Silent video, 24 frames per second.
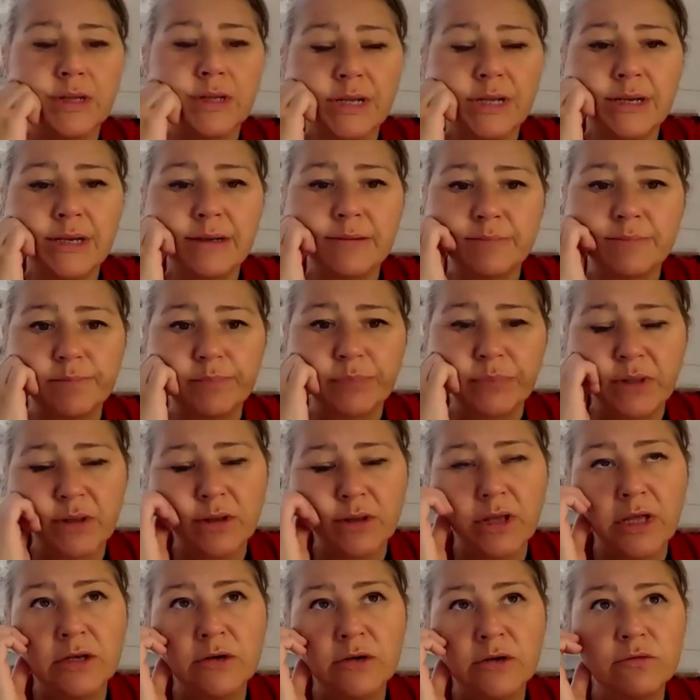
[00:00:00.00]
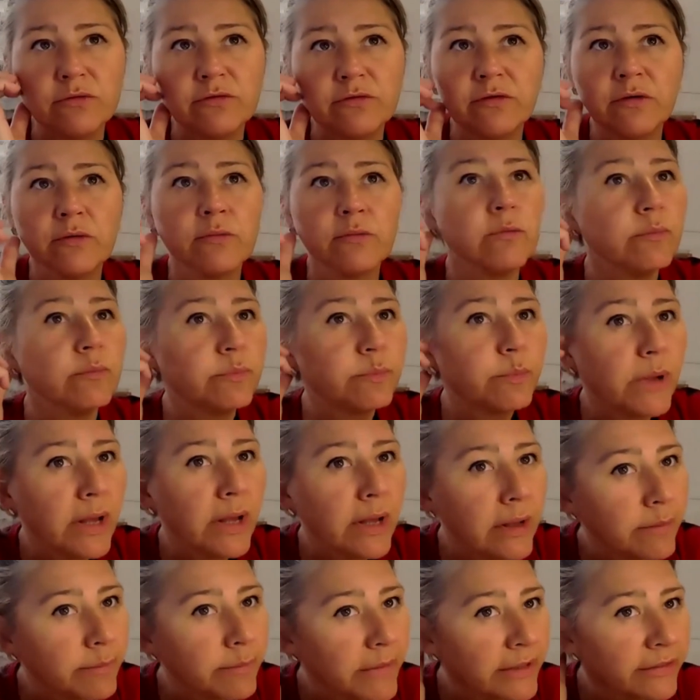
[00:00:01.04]
yeah, and also
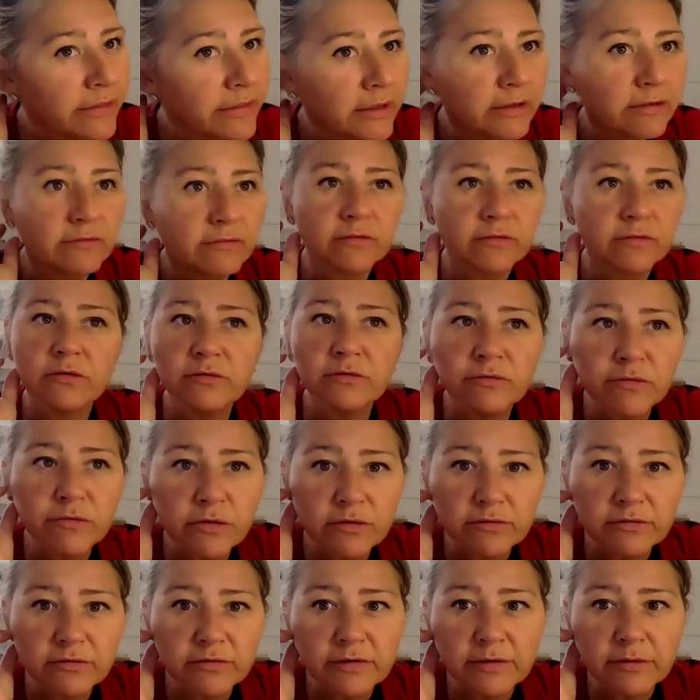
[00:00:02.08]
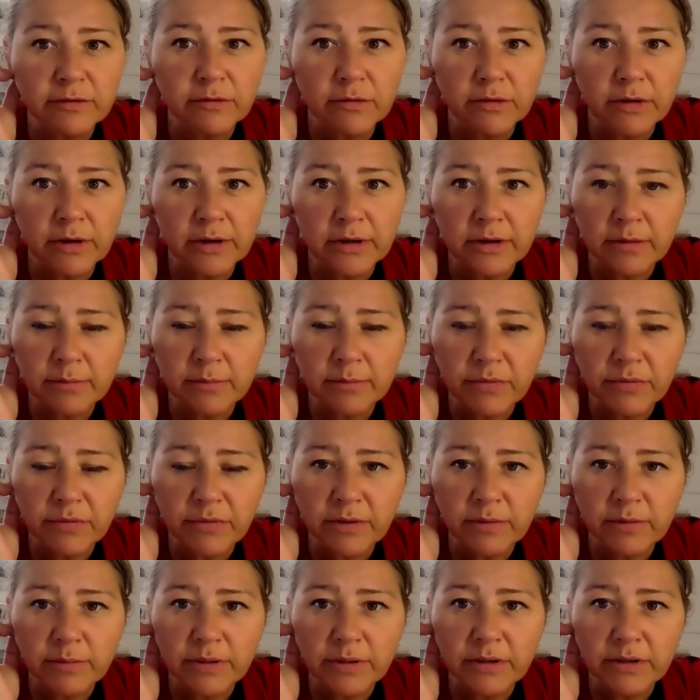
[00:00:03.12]
I think in Scotland you've got to
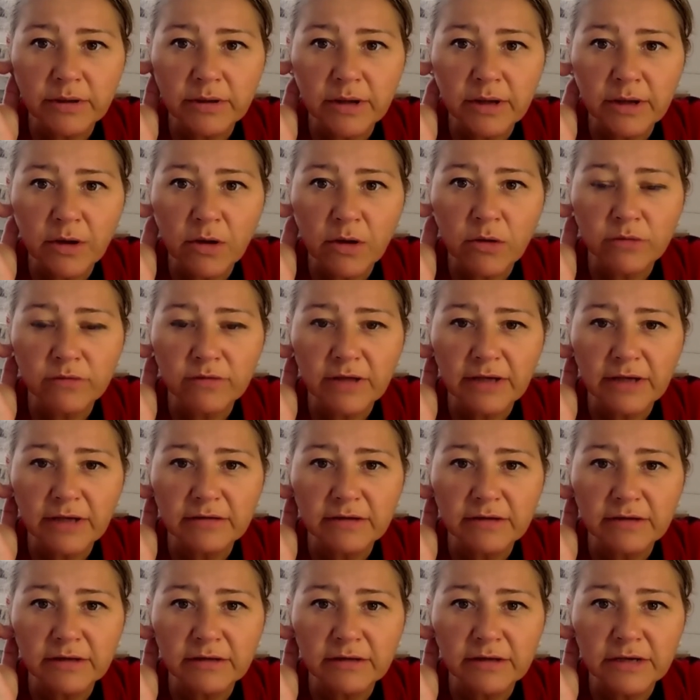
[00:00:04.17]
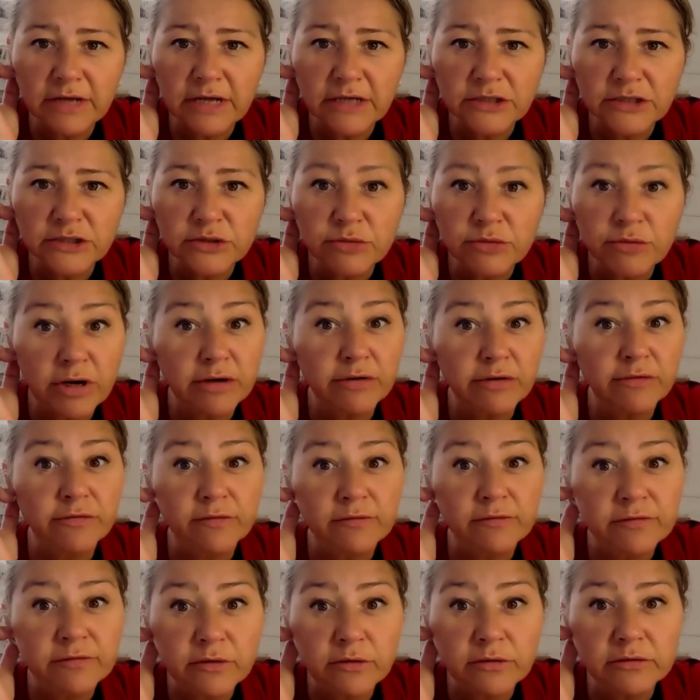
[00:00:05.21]
think about contacting the National Records
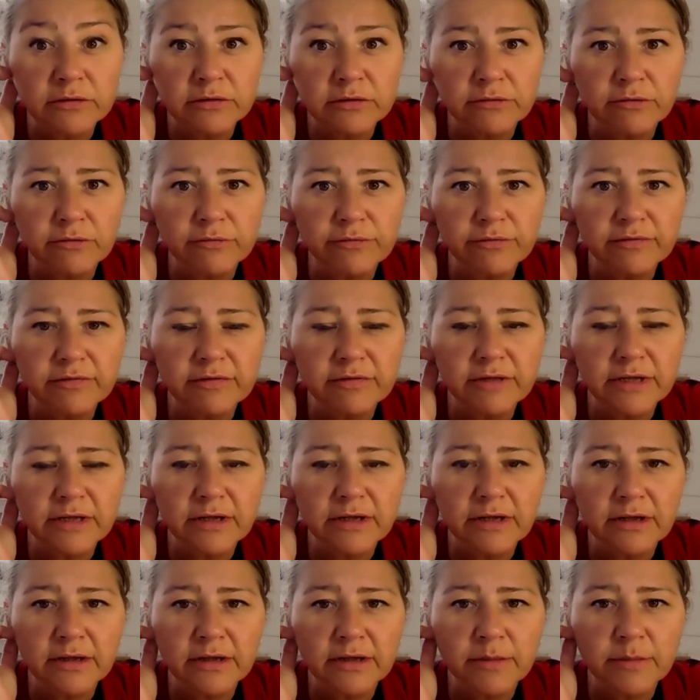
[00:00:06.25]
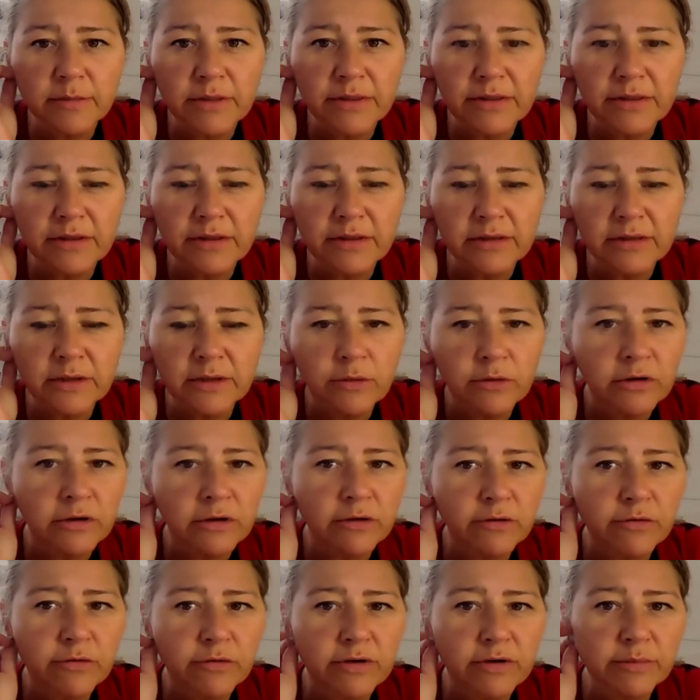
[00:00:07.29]
of Scotland. Obviously, I think they are
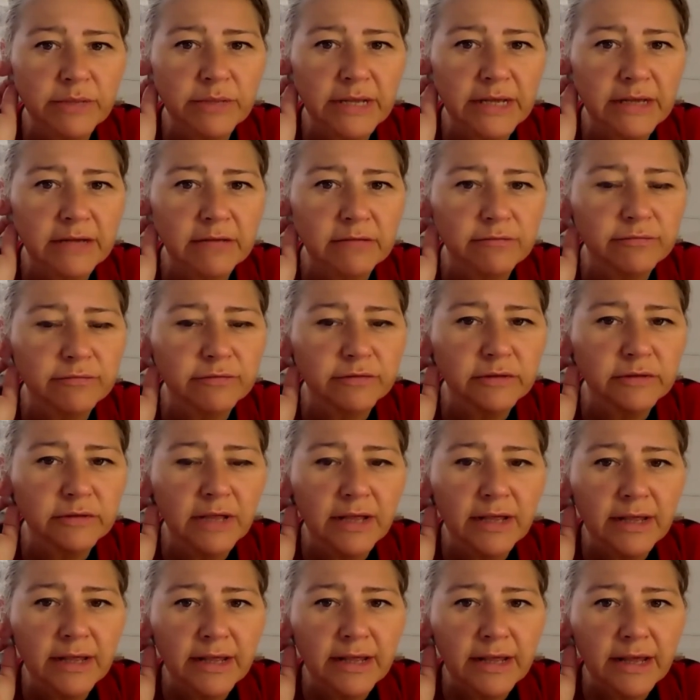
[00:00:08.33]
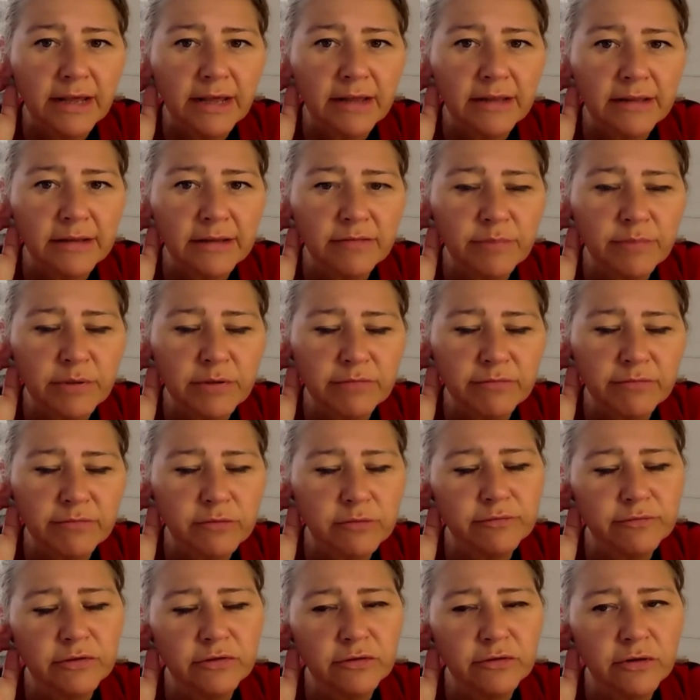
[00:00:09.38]
incredibly helpful, and they've been
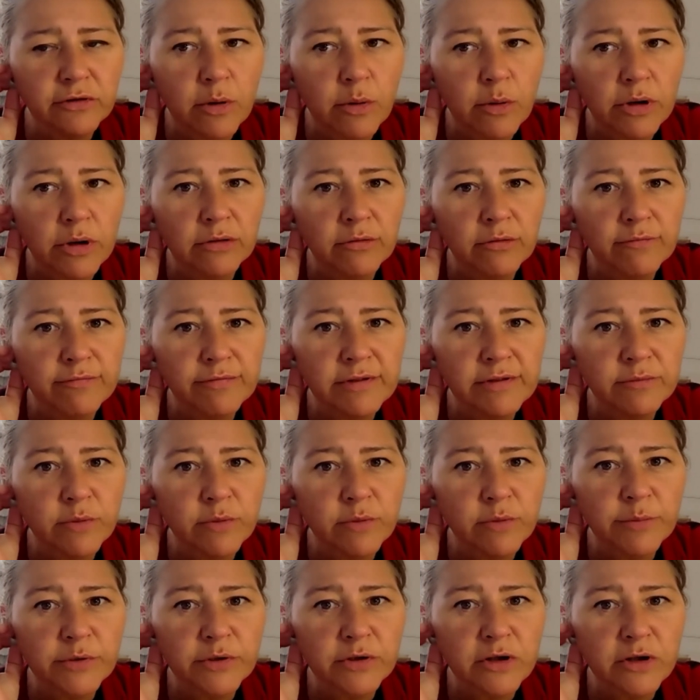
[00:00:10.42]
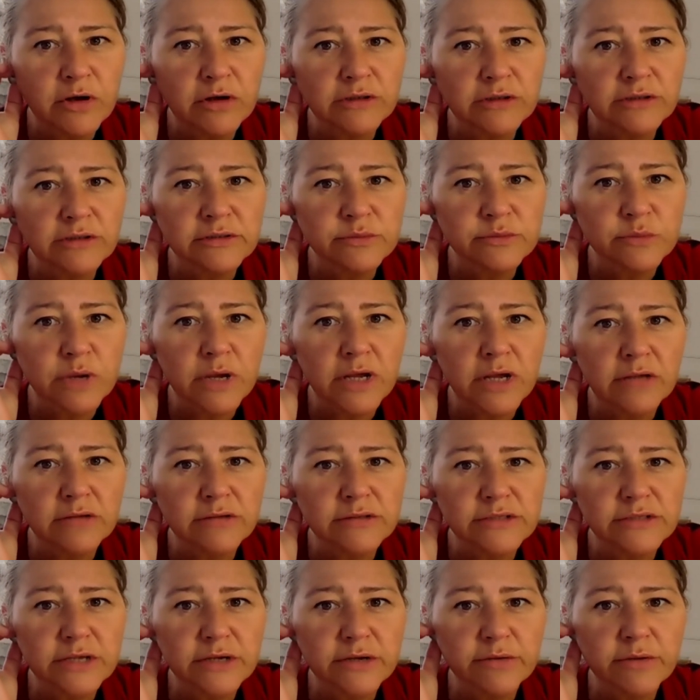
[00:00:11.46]
involved in doing quite a lot of these webinars as well.
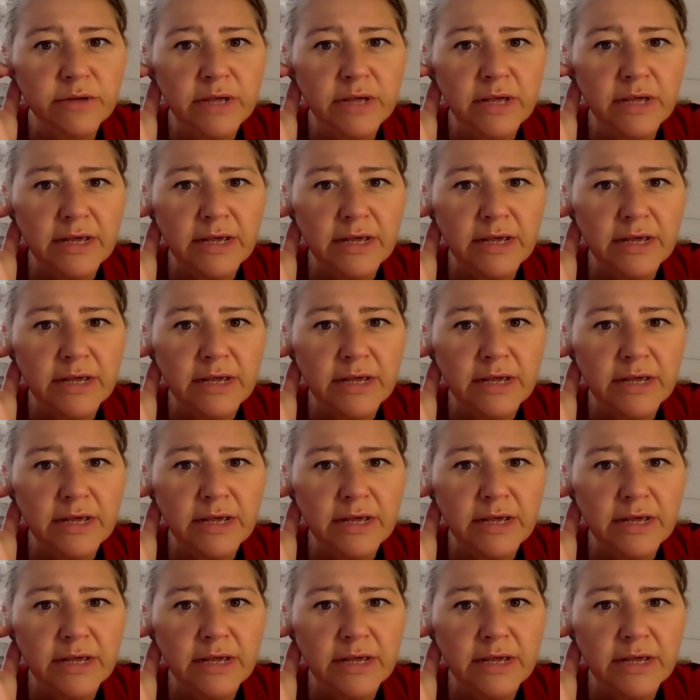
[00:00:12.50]
So,